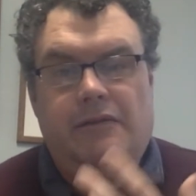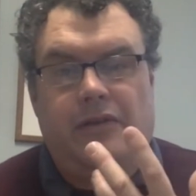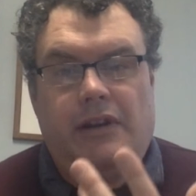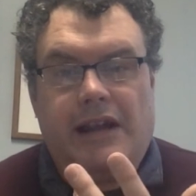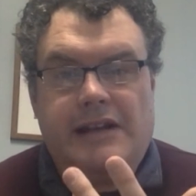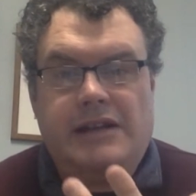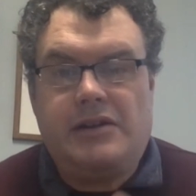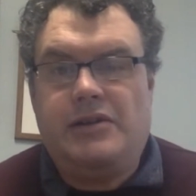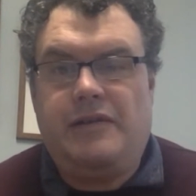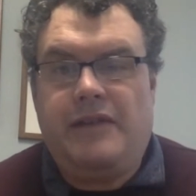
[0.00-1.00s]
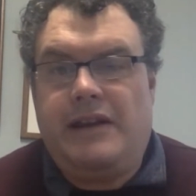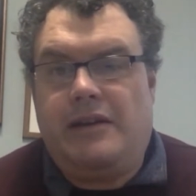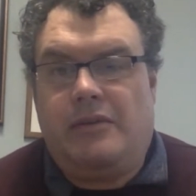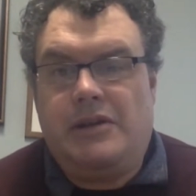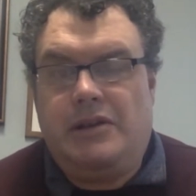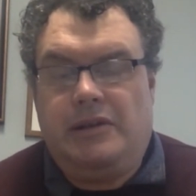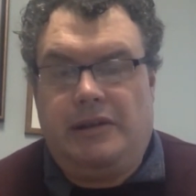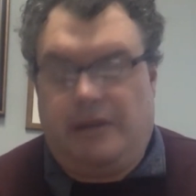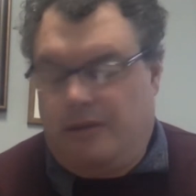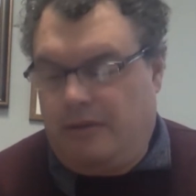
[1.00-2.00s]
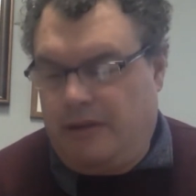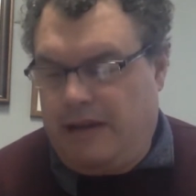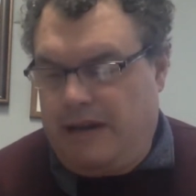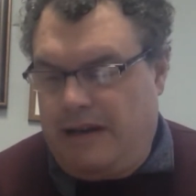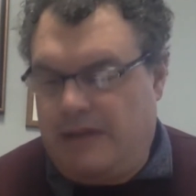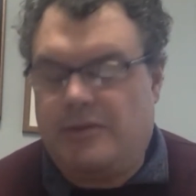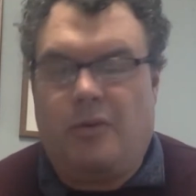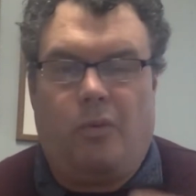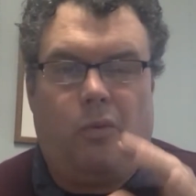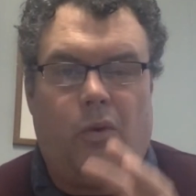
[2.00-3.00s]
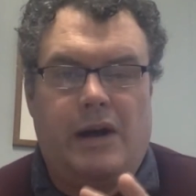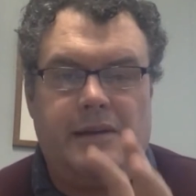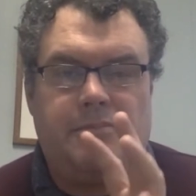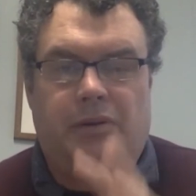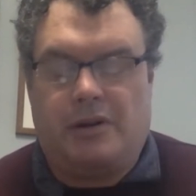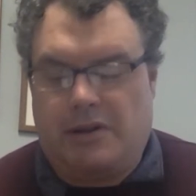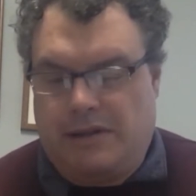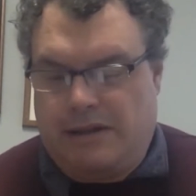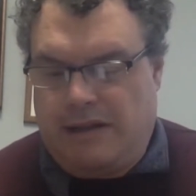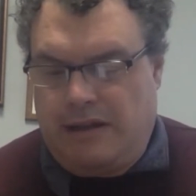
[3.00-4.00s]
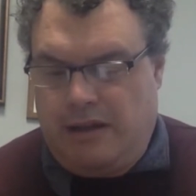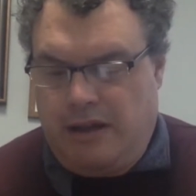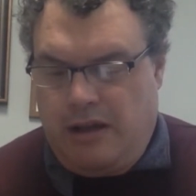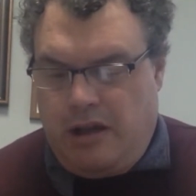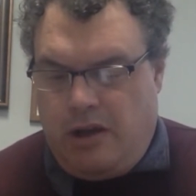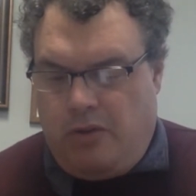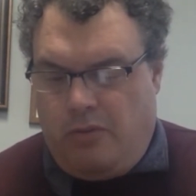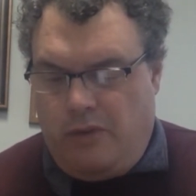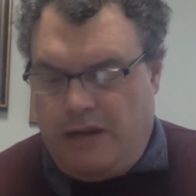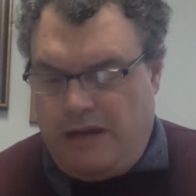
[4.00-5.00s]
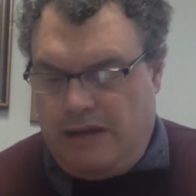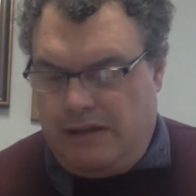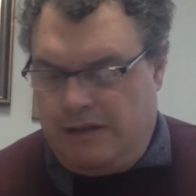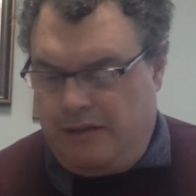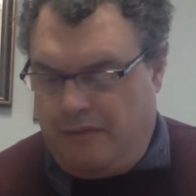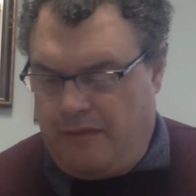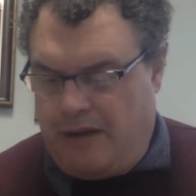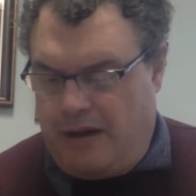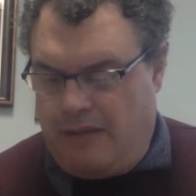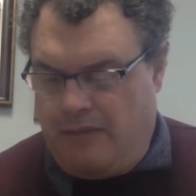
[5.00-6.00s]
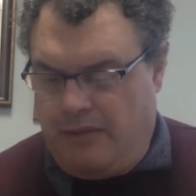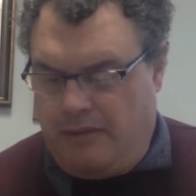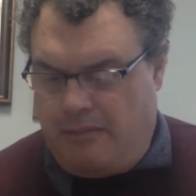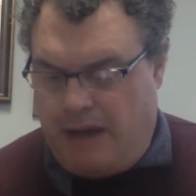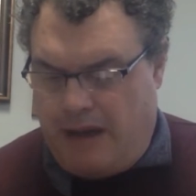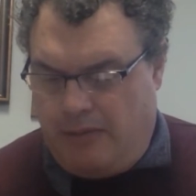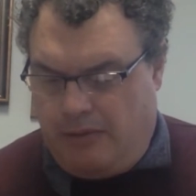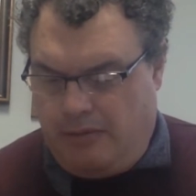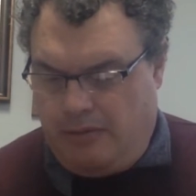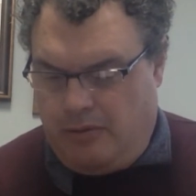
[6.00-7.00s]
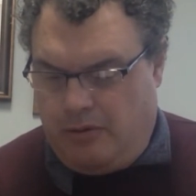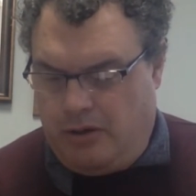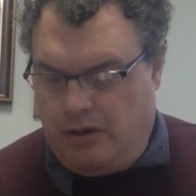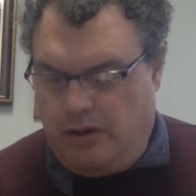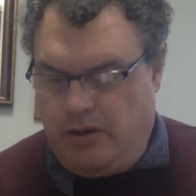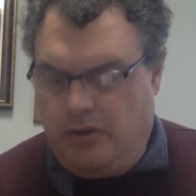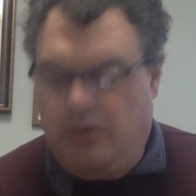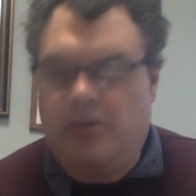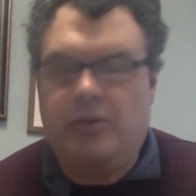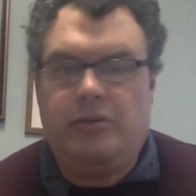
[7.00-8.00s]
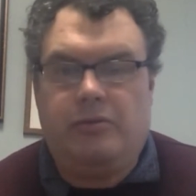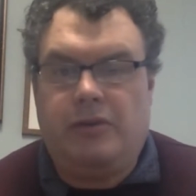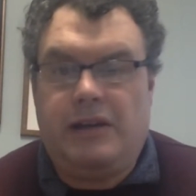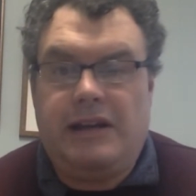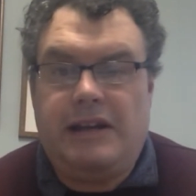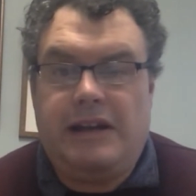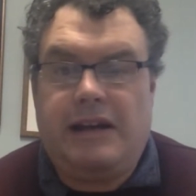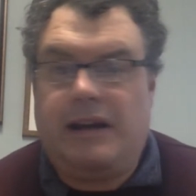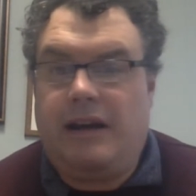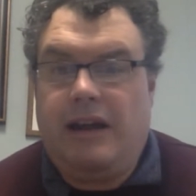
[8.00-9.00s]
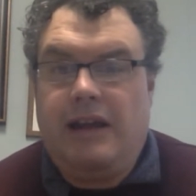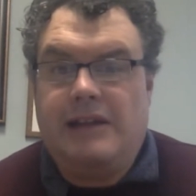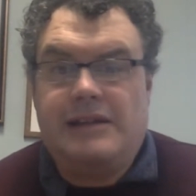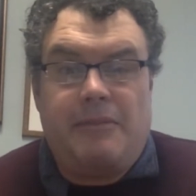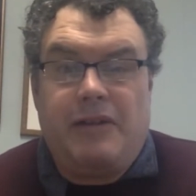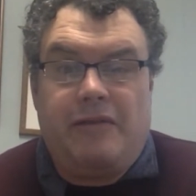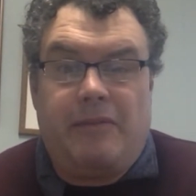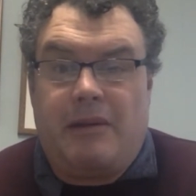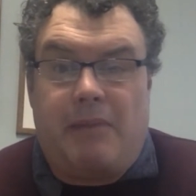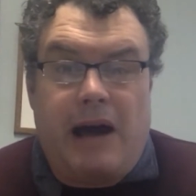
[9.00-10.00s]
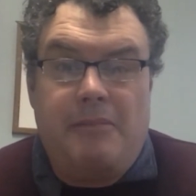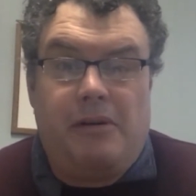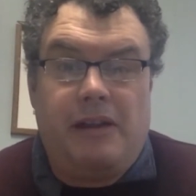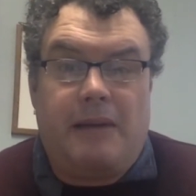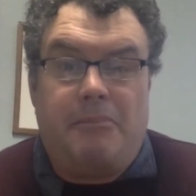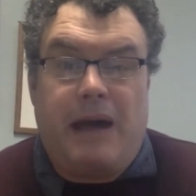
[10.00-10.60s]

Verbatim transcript: Lectio Divina, what you do is one person reads from the Bible, or you can read uh, something from the Bible, a